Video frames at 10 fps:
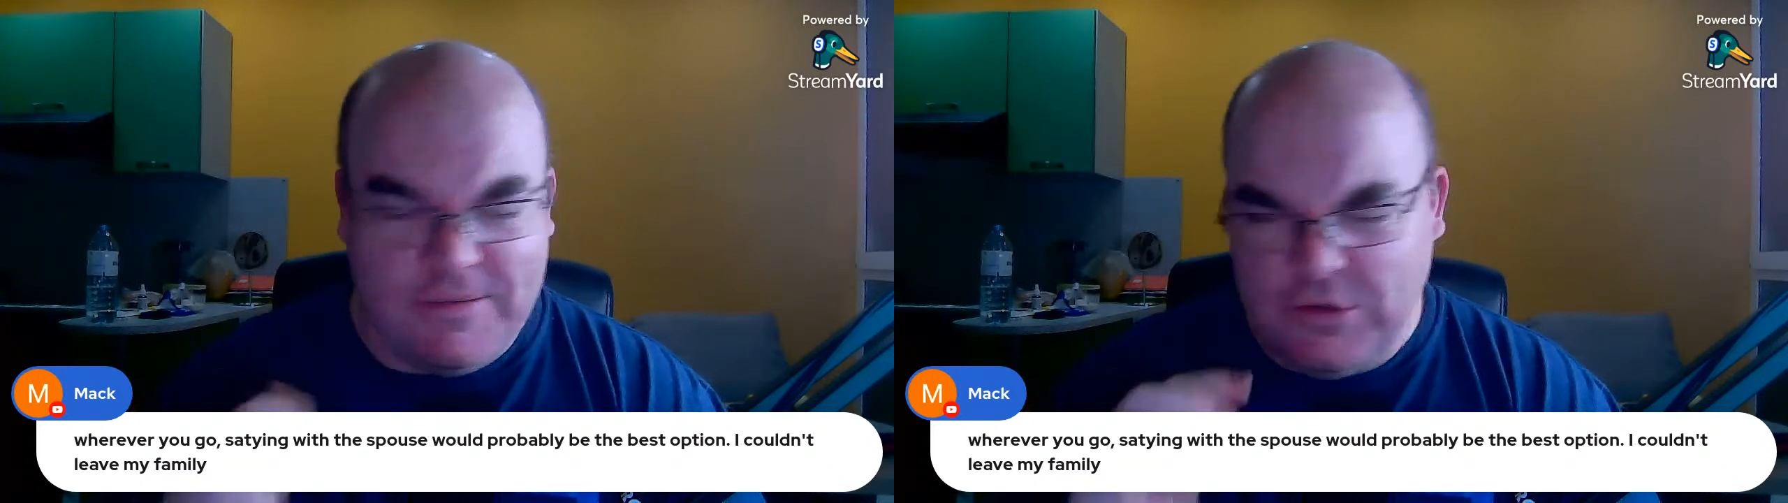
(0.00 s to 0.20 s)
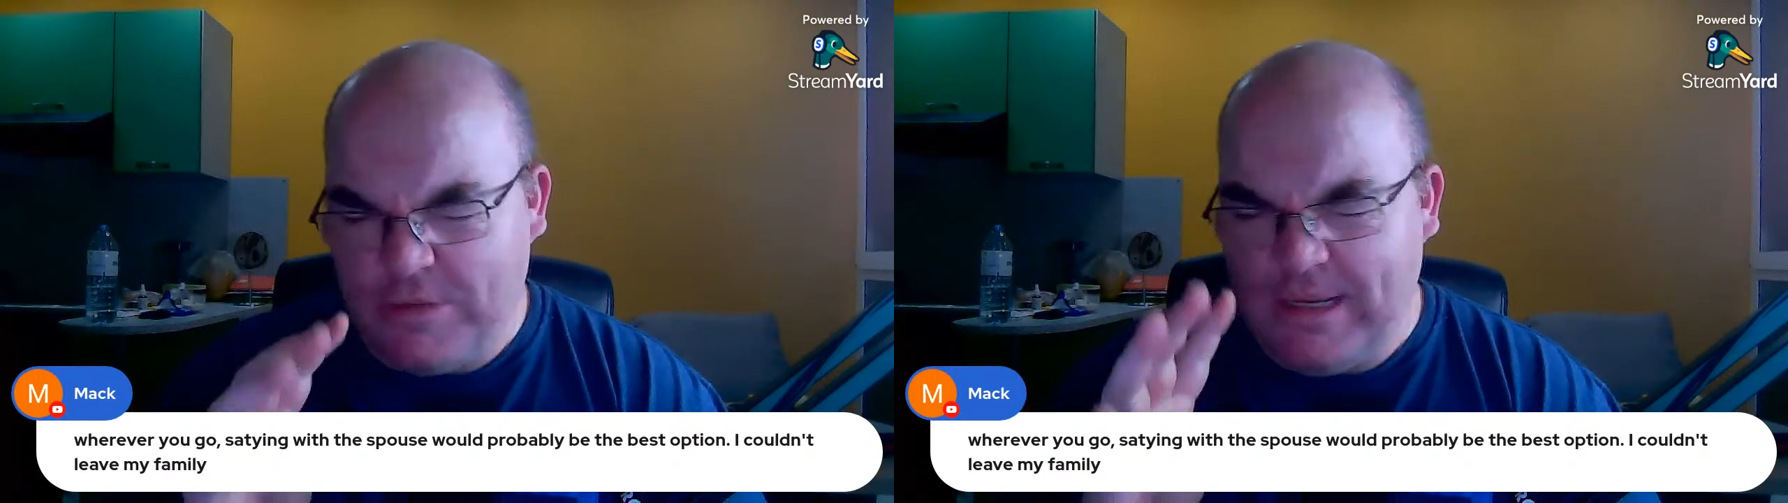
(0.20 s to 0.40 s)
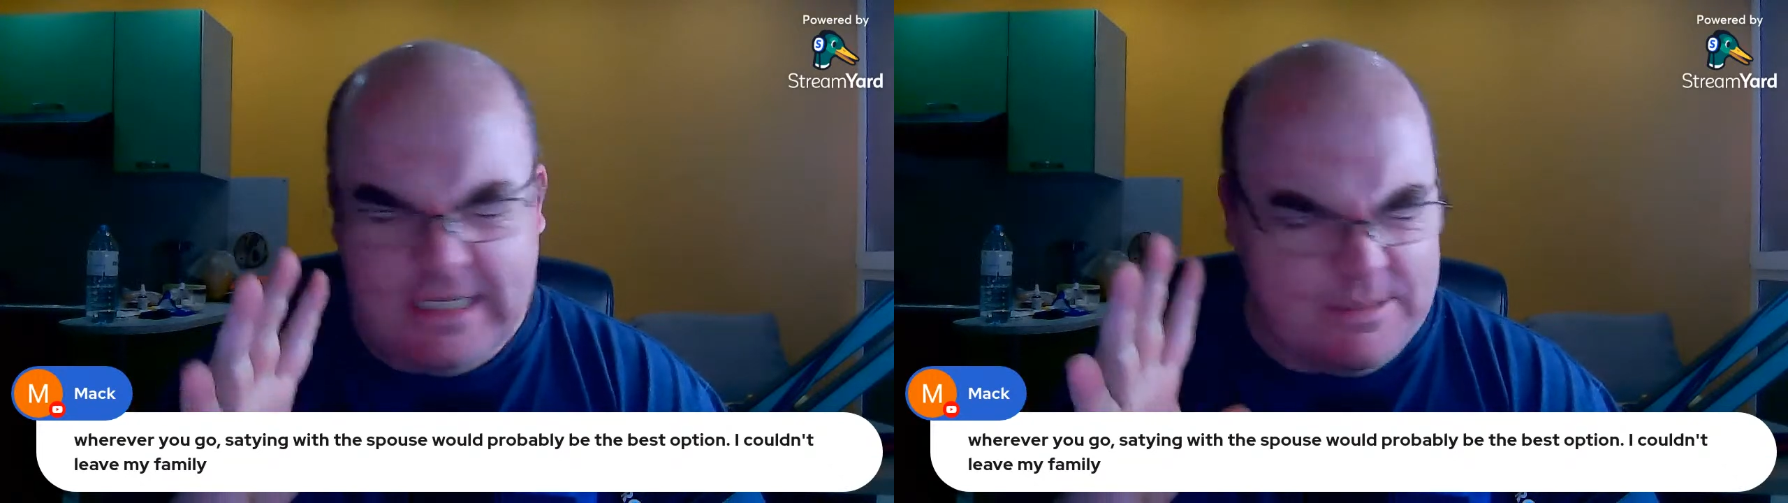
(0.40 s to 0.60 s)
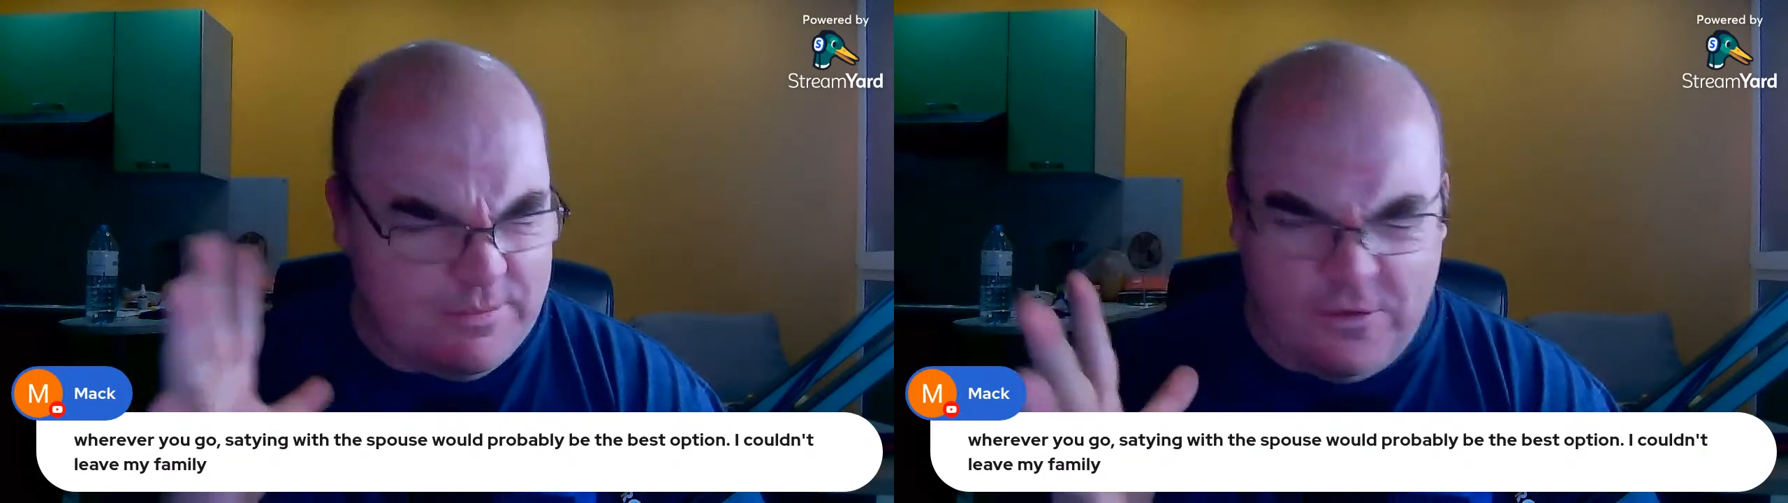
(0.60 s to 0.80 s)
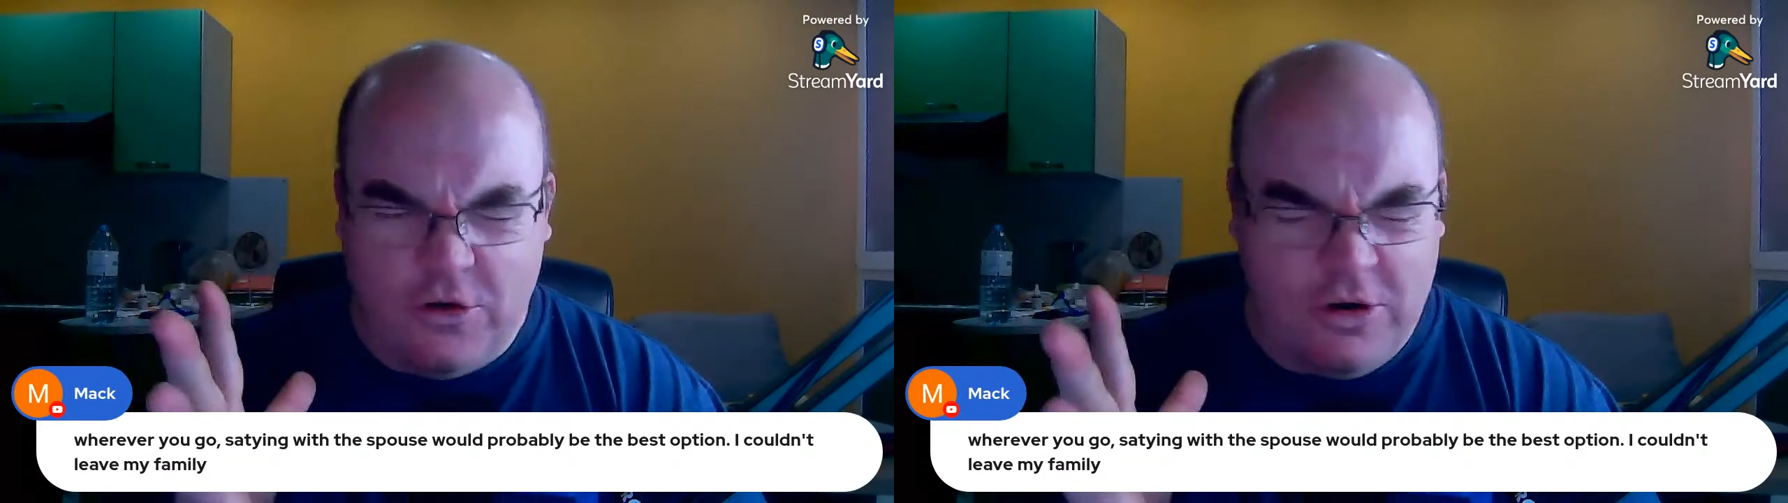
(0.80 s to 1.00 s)
I've talked about this
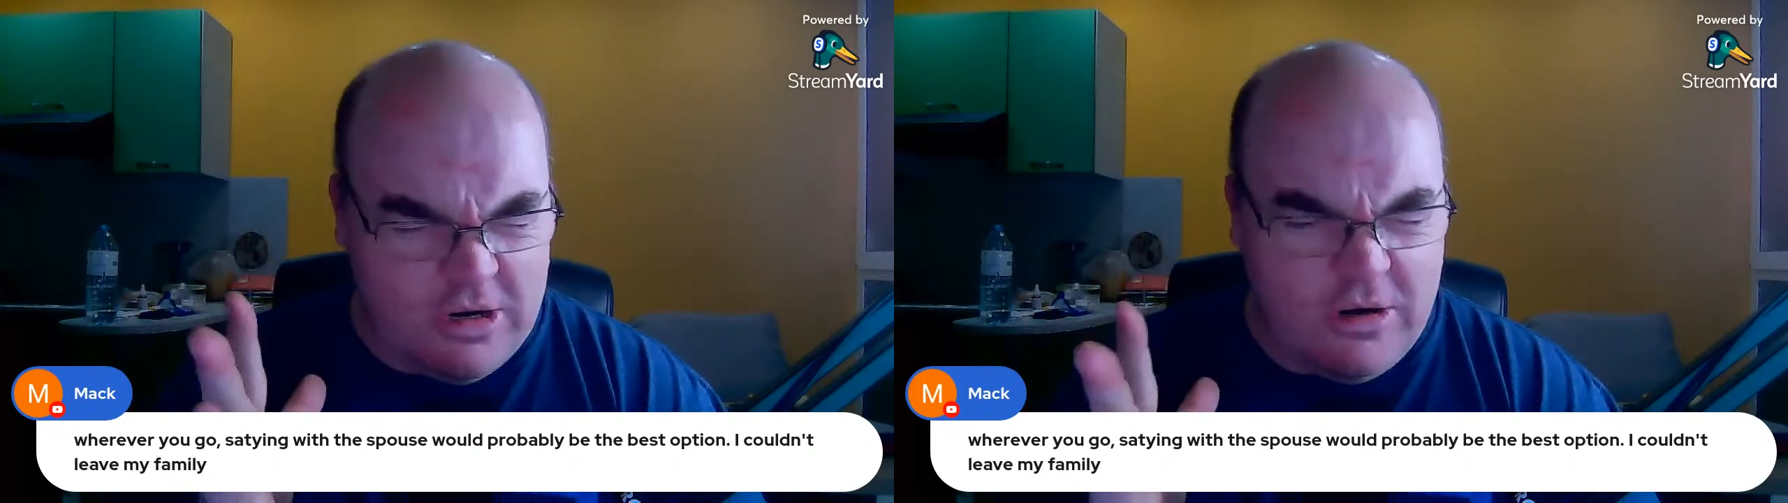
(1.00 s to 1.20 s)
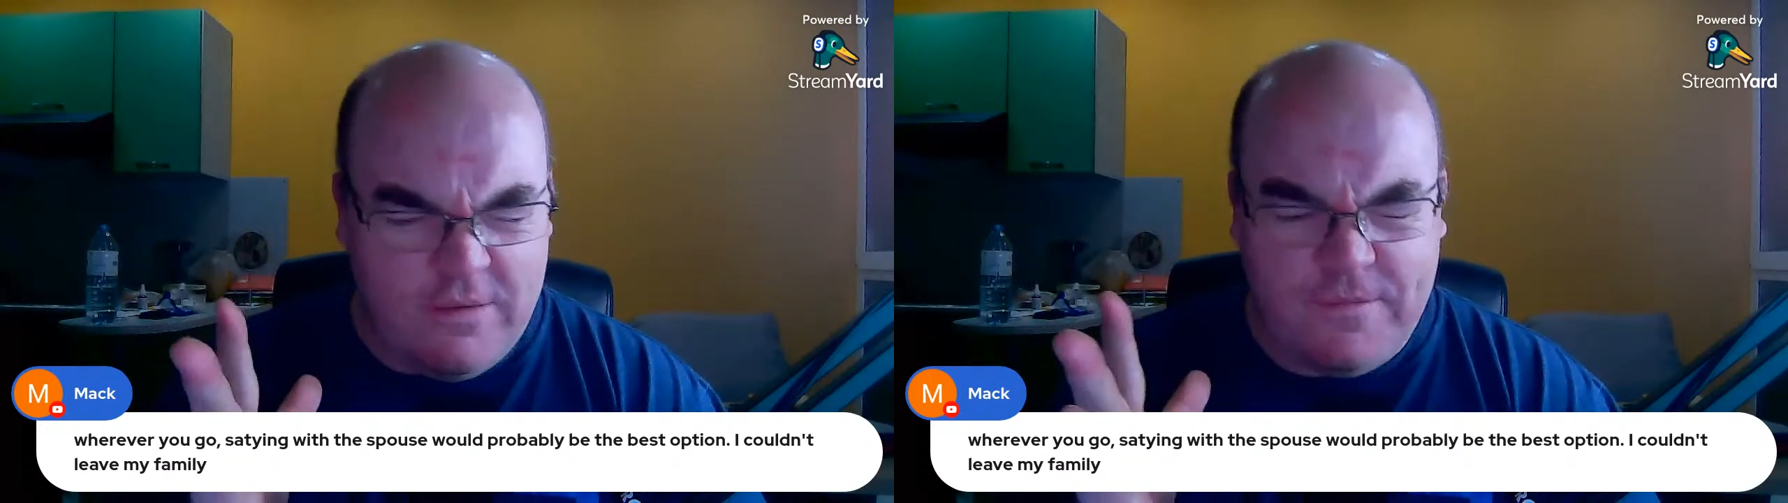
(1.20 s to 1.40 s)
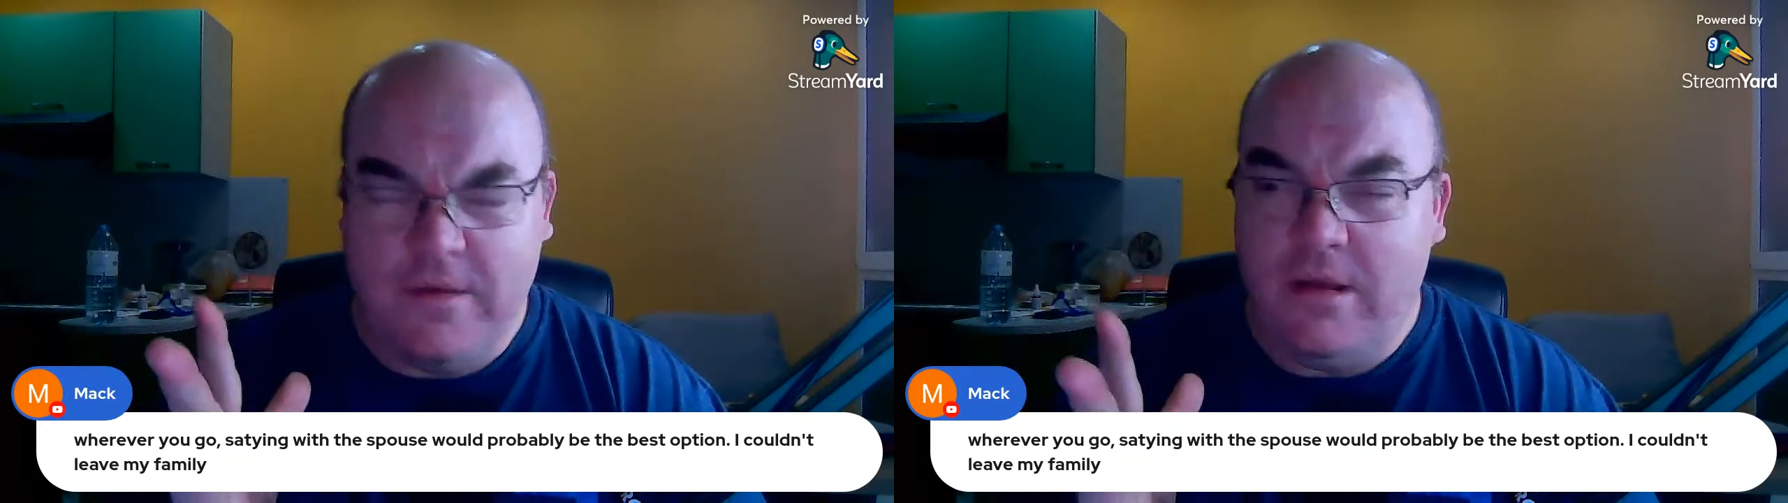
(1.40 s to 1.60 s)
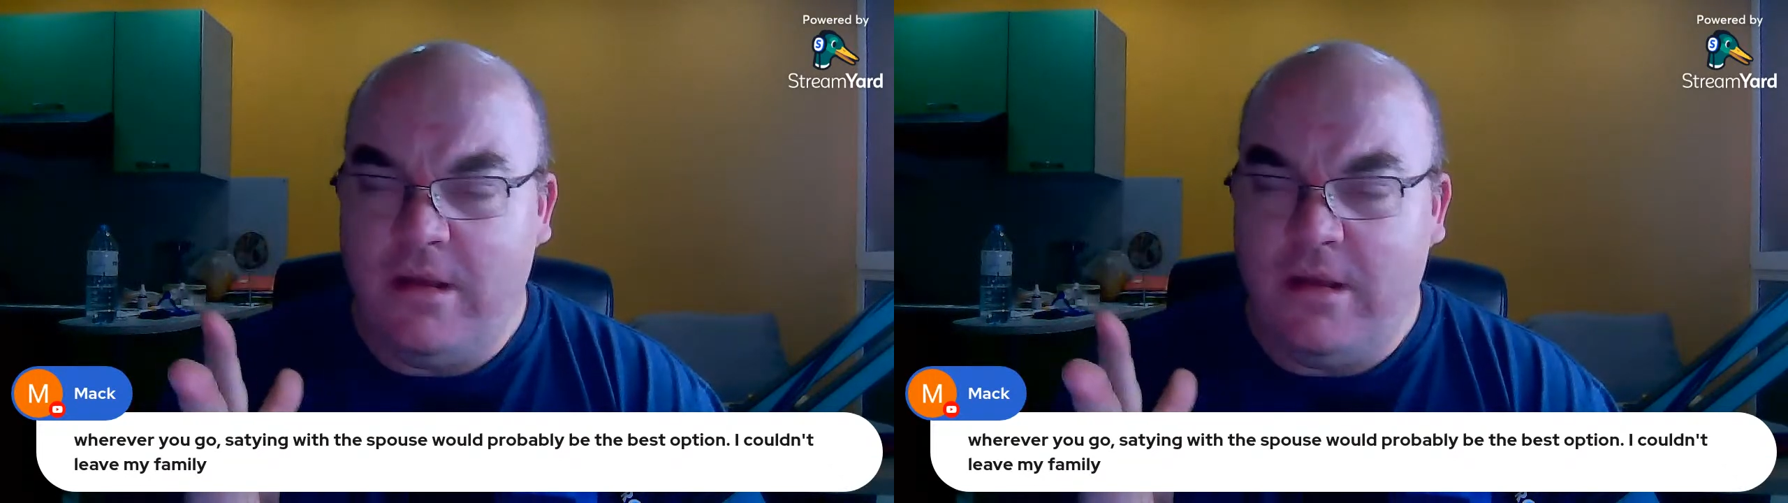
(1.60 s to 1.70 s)
before on and off.